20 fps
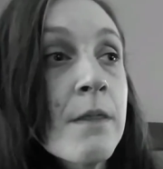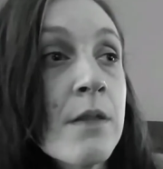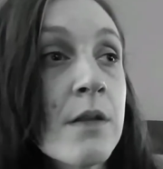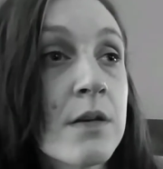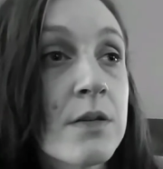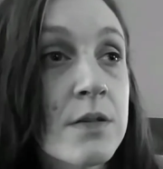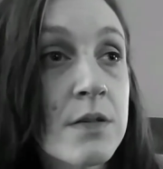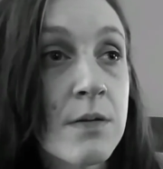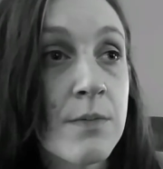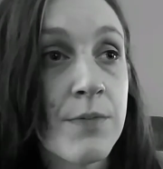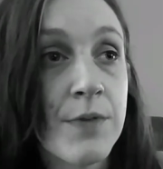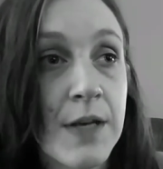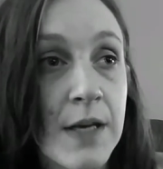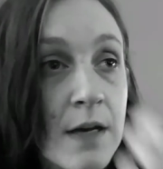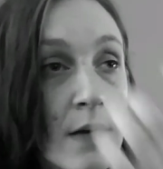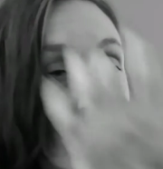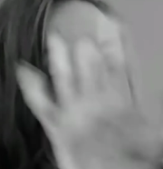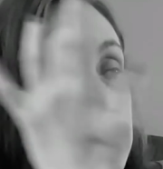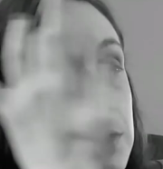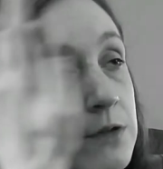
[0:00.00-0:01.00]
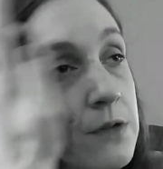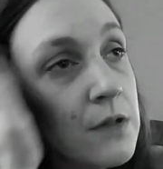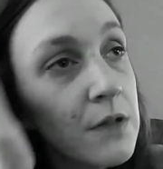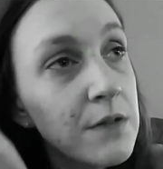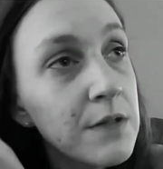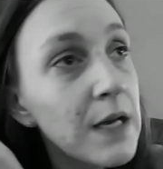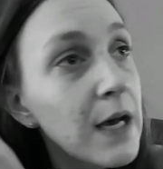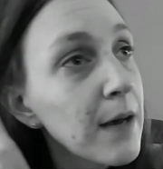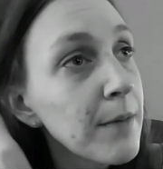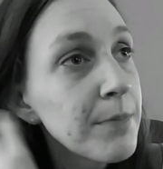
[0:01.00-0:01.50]
that something else
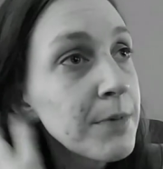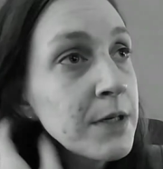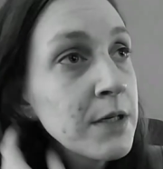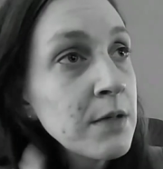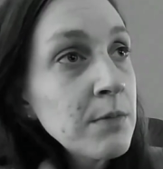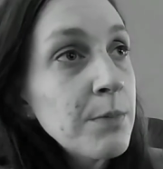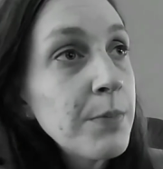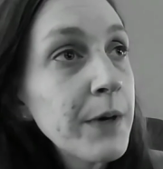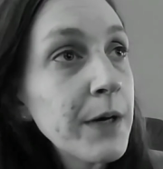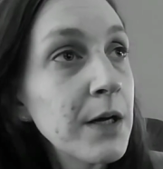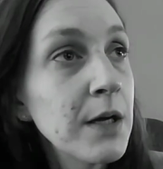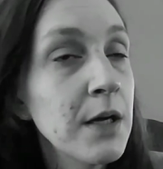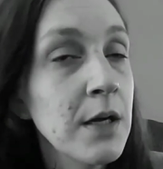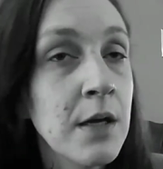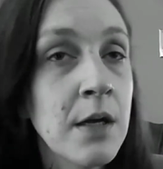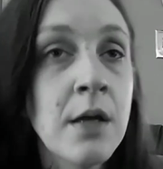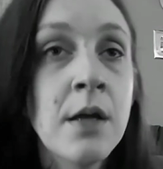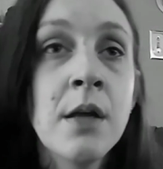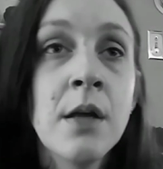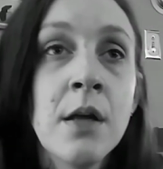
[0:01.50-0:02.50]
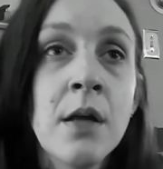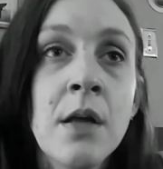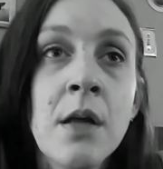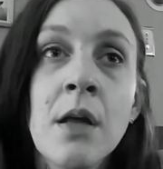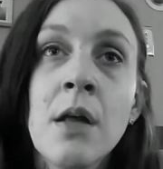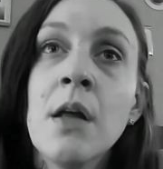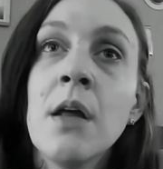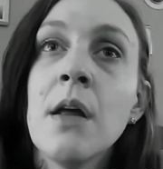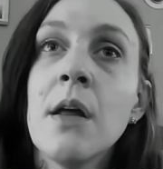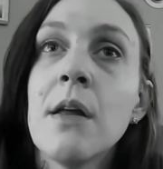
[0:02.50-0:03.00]
is happening. But,
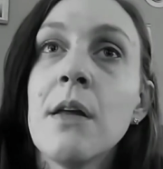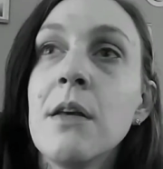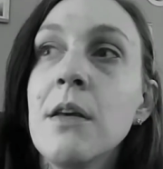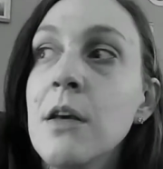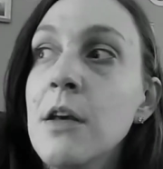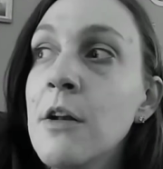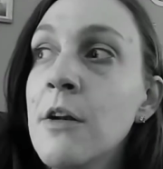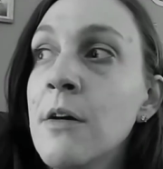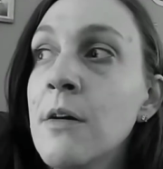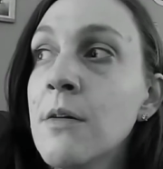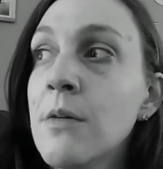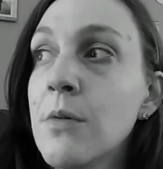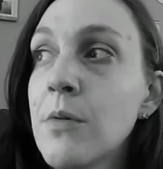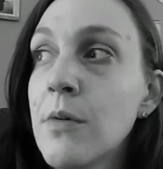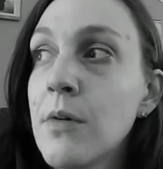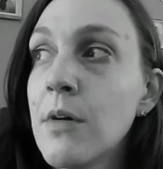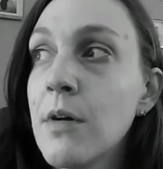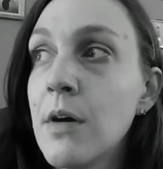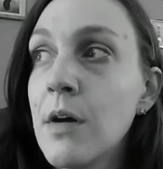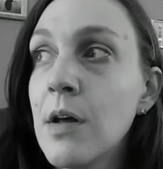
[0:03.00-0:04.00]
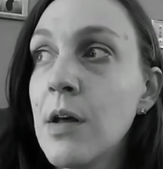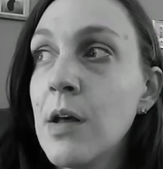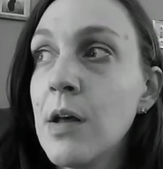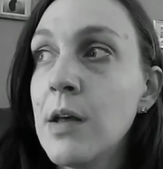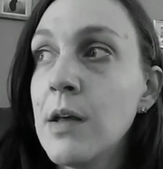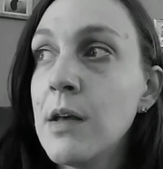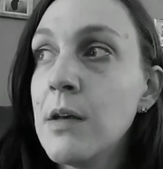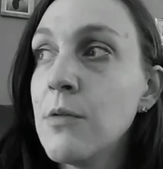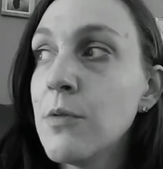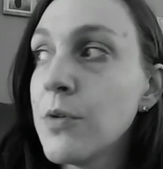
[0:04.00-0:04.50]
you know,
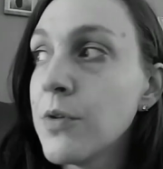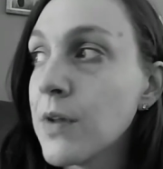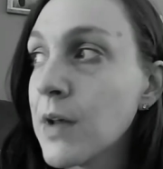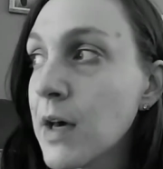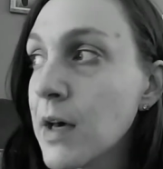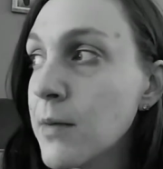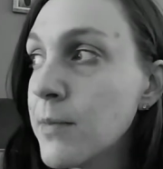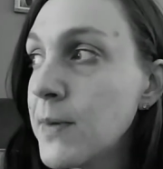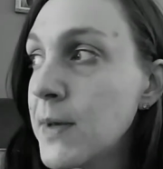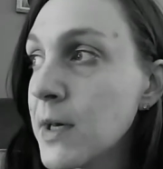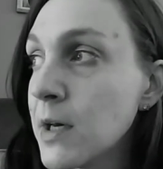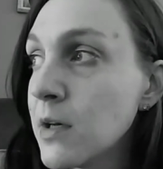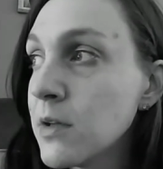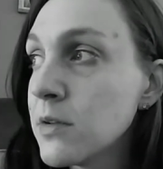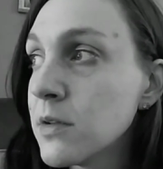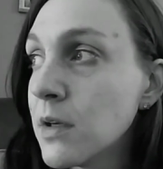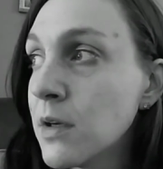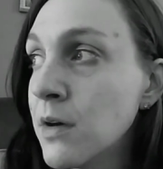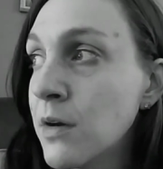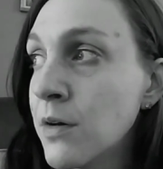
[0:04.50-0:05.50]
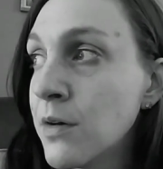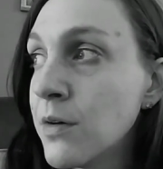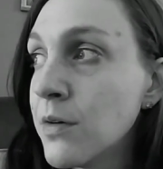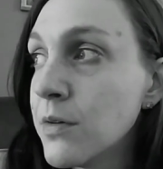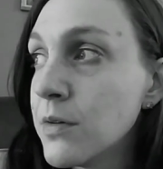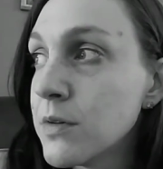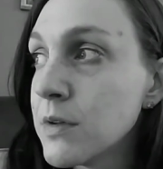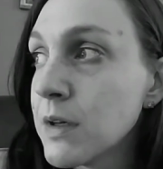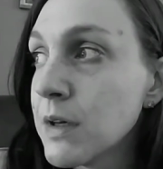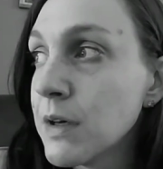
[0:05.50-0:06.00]
with IBS, I know
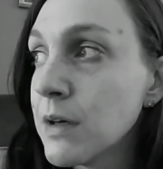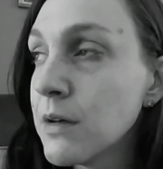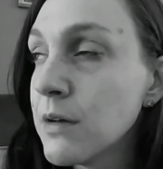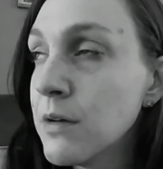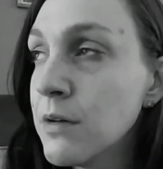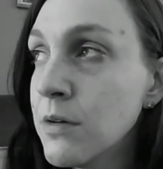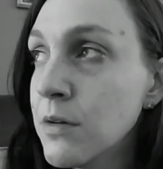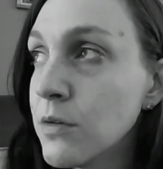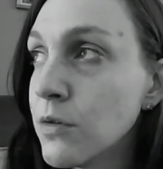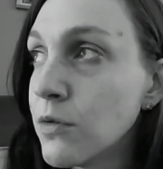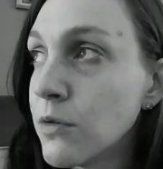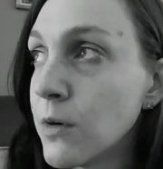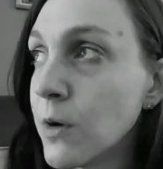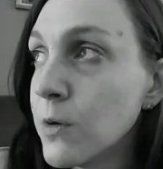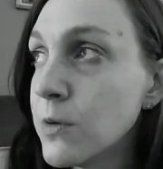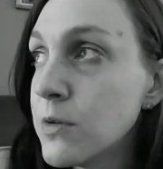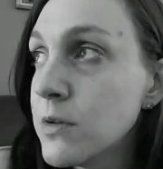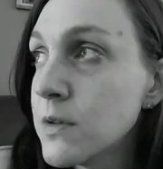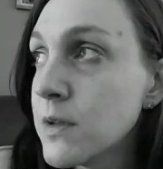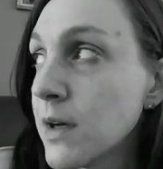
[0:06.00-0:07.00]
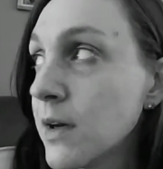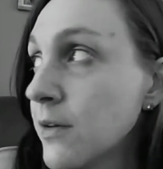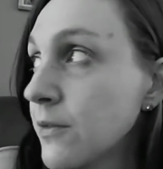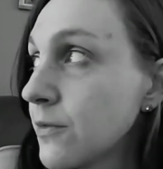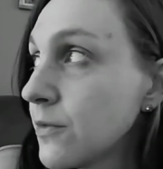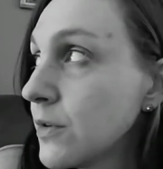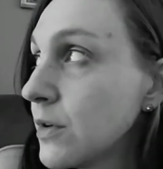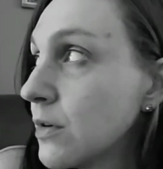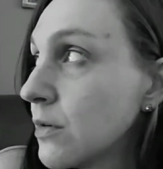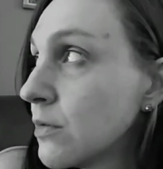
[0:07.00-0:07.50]
it's like gross
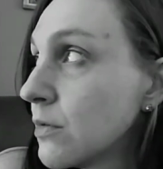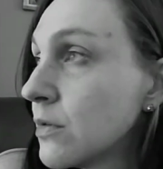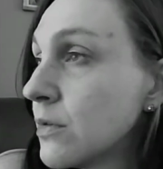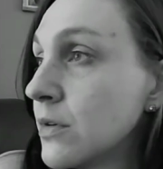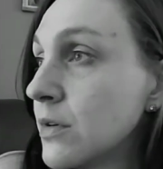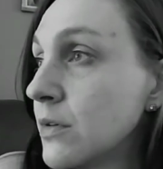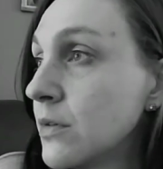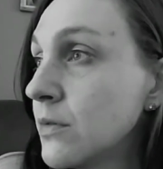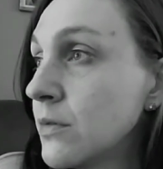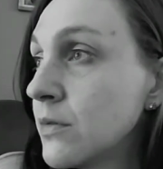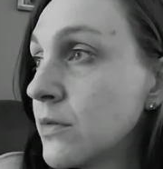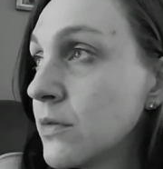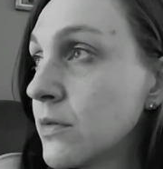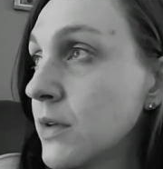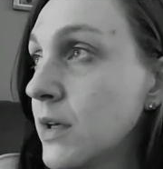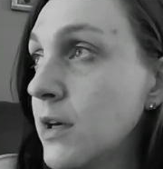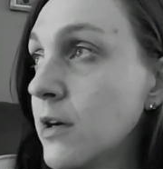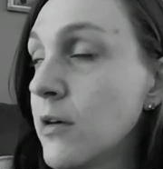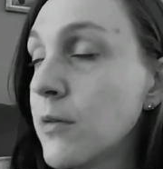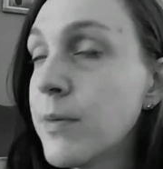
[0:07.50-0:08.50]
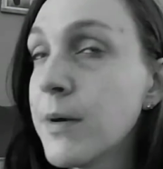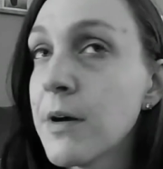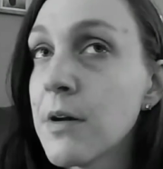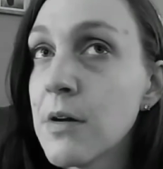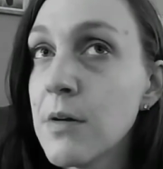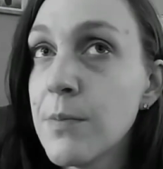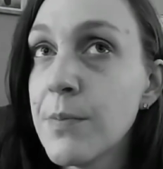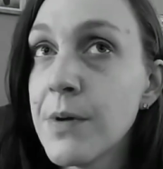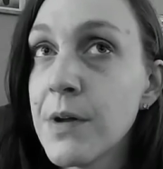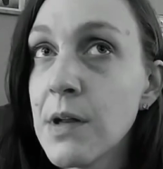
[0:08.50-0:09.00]
stuff. You don't want to hear about
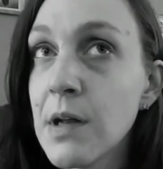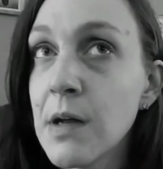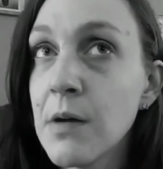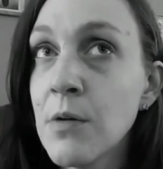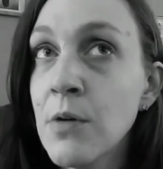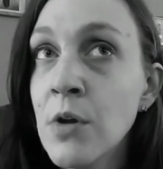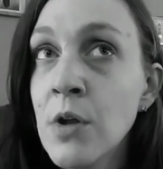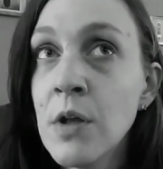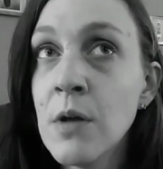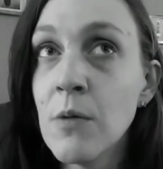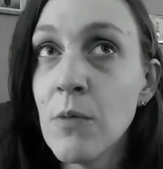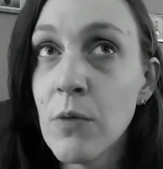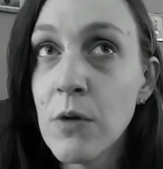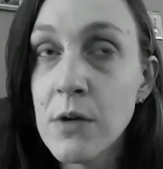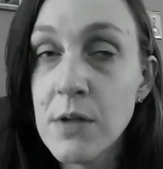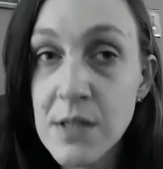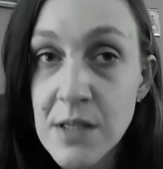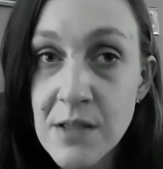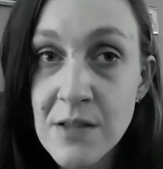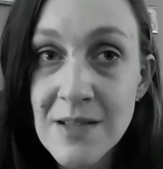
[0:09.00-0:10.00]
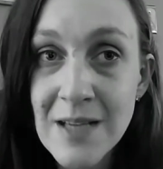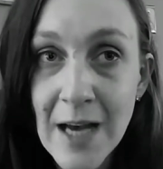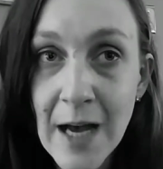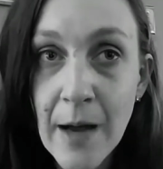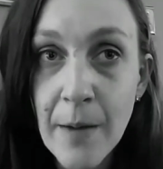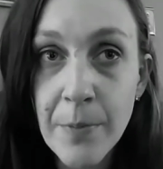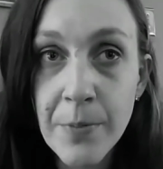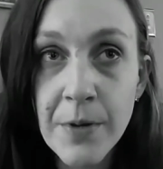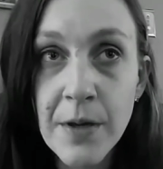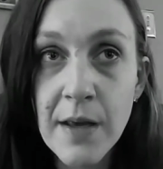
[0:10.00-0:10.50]
it. But what is
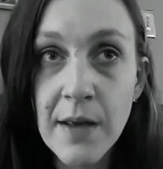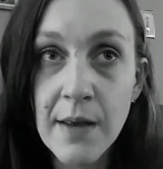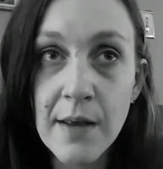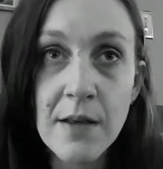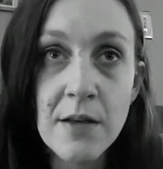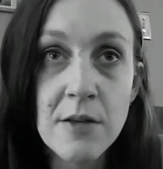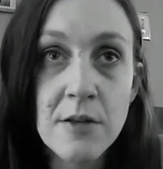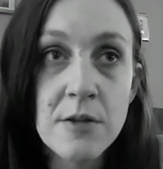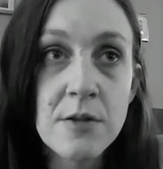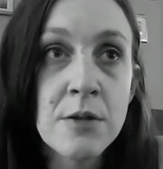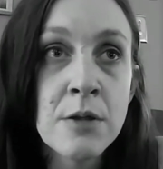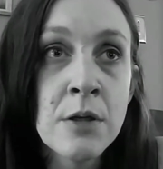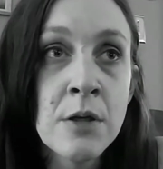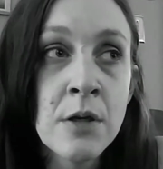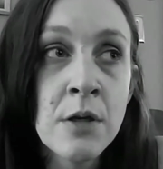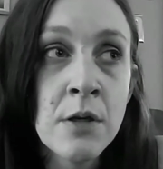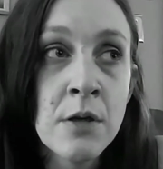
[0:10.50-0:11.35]
happening is